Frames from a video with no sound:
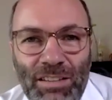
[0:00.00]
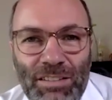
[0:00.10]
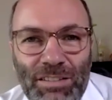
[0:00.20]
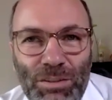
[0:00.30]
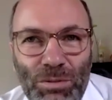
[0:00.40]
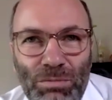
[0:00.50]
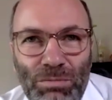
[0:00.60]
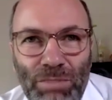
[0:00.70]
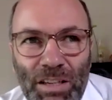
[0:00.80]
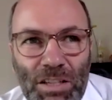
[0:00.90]
So
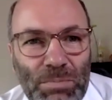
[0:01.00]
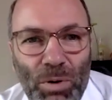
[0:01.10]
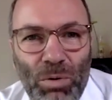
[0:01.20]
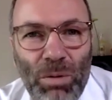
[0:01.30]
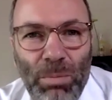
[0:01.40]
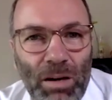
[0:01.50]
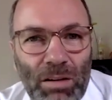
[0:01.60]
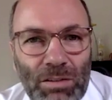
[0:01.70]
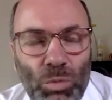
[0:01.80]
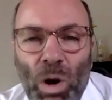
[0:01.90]
when he spoke
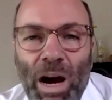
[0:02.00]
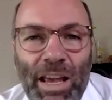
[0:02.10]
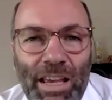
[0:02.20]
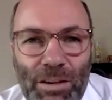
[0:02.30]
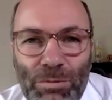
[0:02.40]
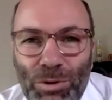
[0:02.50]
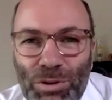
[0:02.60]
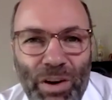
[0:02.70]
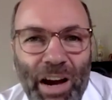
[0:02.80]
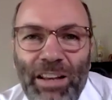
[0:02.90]
about why he was
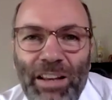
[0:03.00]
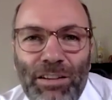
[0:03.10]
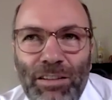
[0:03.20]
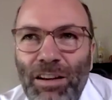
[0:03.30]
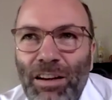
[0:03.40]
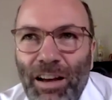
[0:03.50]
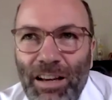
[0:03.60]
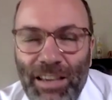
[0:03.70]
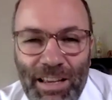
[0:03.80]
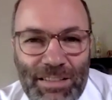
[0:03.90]
fighting
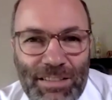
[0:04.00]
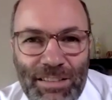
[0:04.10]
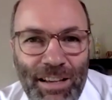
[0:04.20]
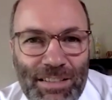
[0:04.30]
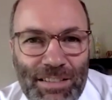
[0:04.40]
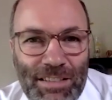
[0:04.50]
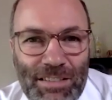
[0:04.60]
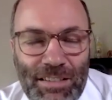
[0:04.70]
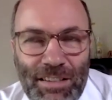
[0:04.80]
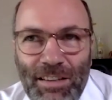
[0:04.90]
against the
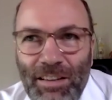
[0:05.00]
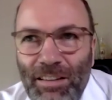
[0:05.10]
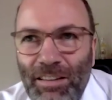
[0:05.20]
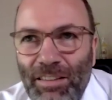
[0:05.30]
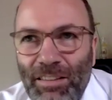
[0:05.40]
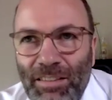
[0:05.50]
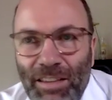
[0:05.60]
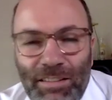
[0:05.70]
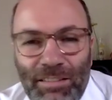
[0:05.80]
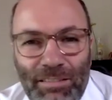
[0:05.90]
Nazis,
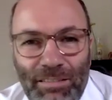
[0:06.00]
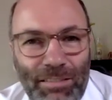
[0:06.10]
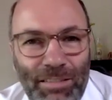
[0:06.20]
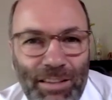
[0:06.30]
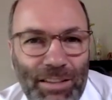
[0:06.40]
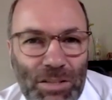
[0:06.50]
then he